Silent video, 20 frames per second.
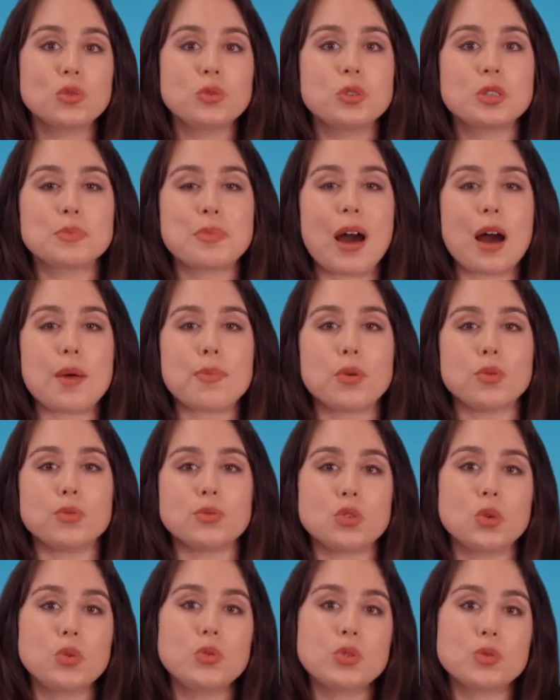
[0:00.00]
spa
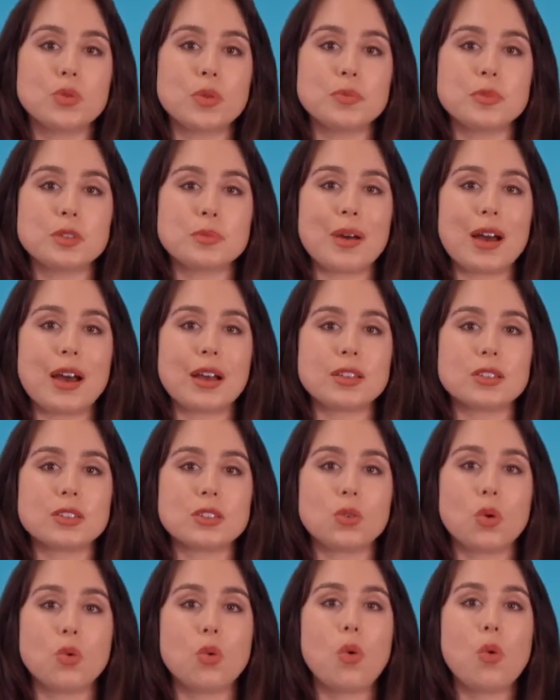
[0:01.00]
pools or swim spas
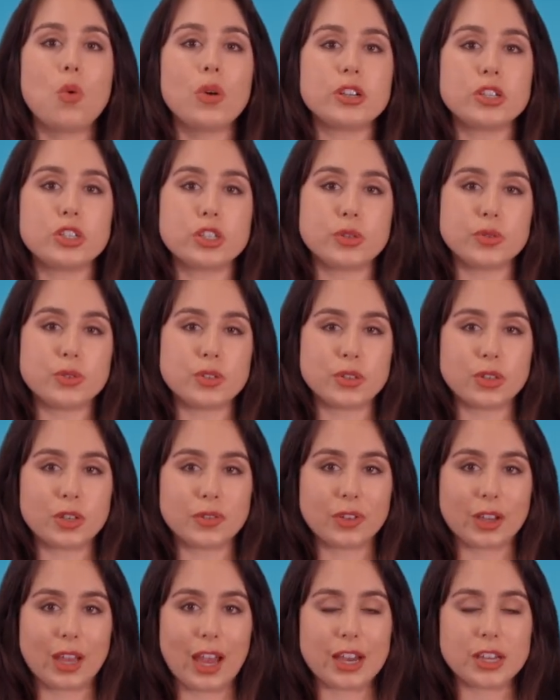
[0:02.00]
or issue
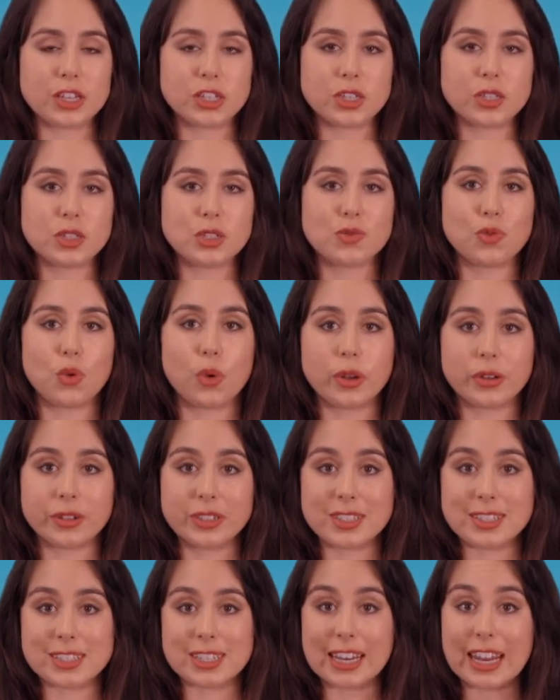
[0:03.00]
certifications for your
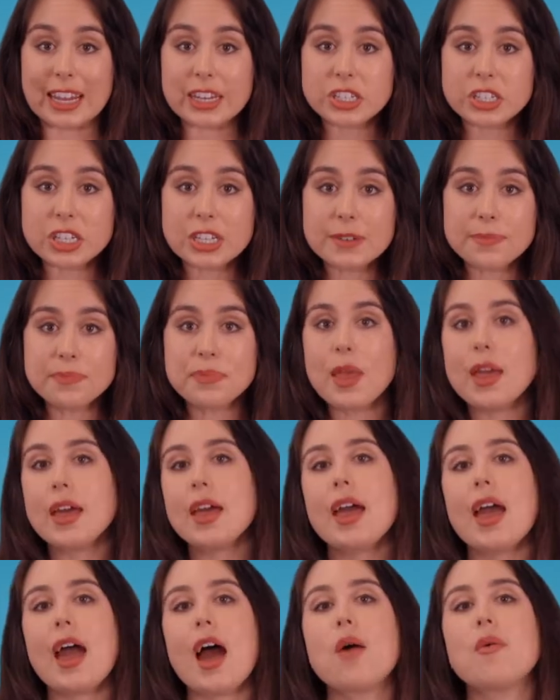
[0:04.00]
installation.
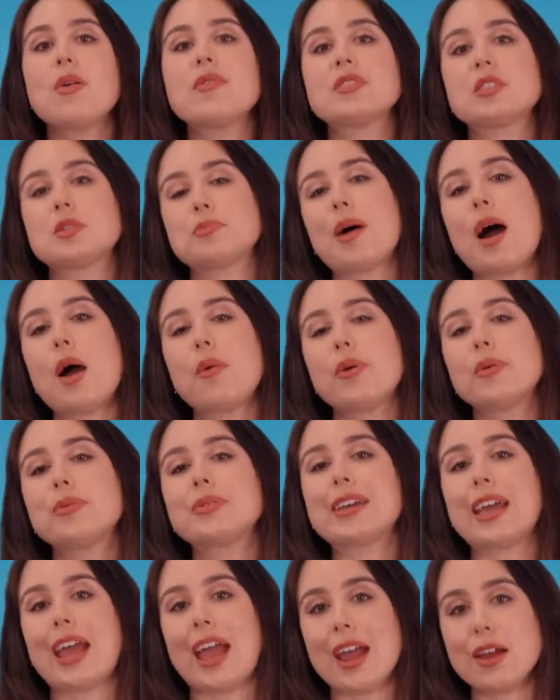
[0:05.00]
However, Spa
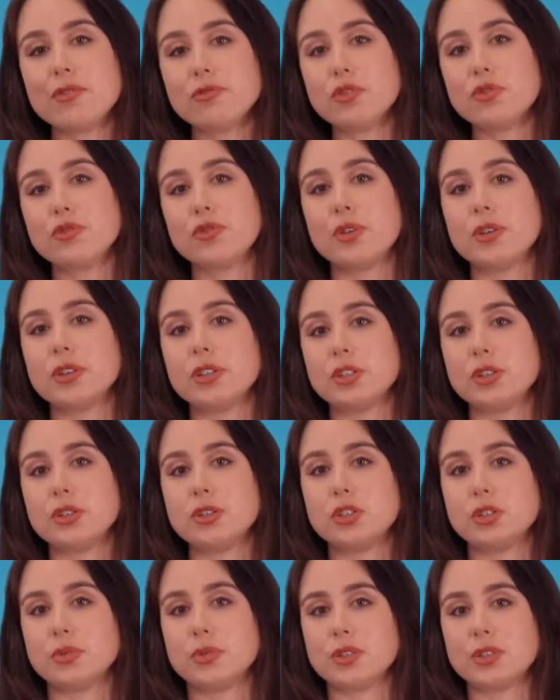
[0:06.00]
World can refer you
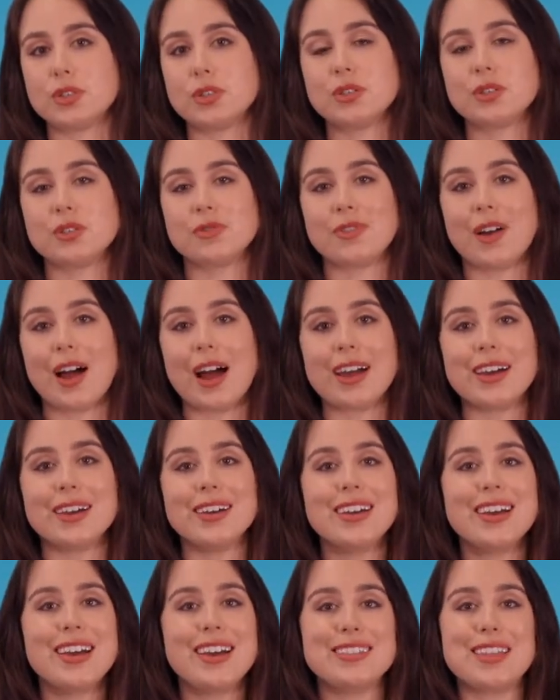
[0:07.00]
to a certifier
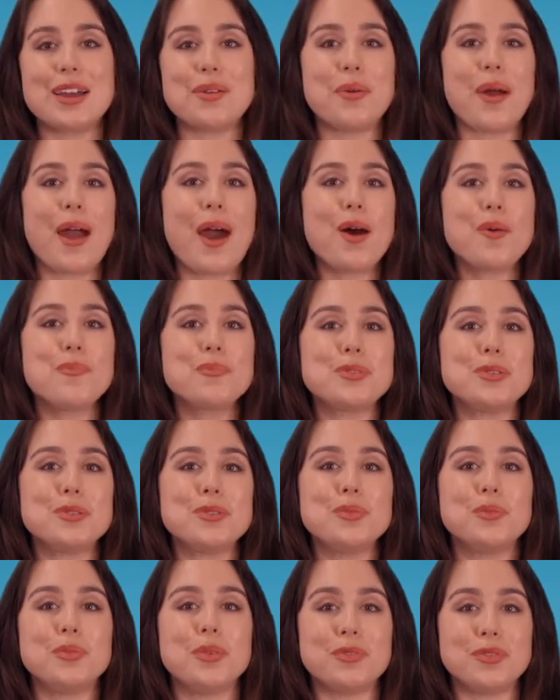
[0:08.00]
that will help
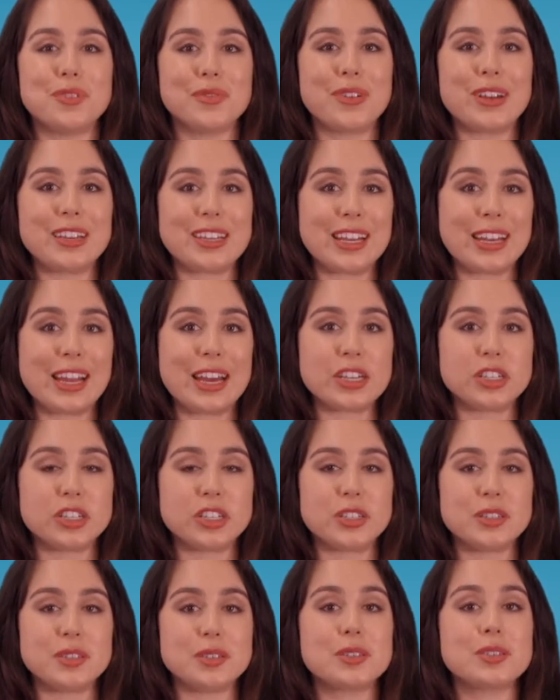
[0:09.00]
you with the
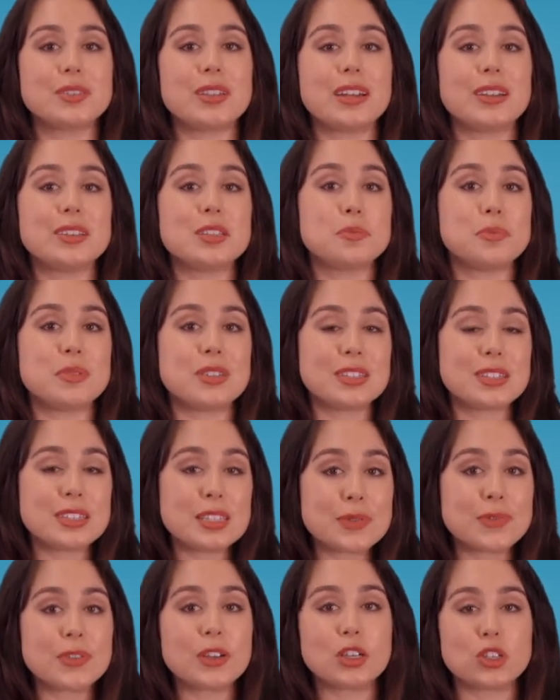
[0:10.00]
regulations that are
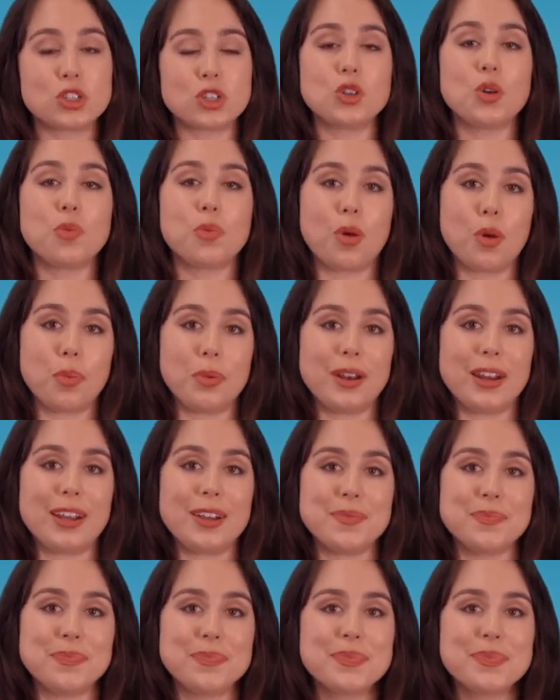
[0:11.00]
specific to your property.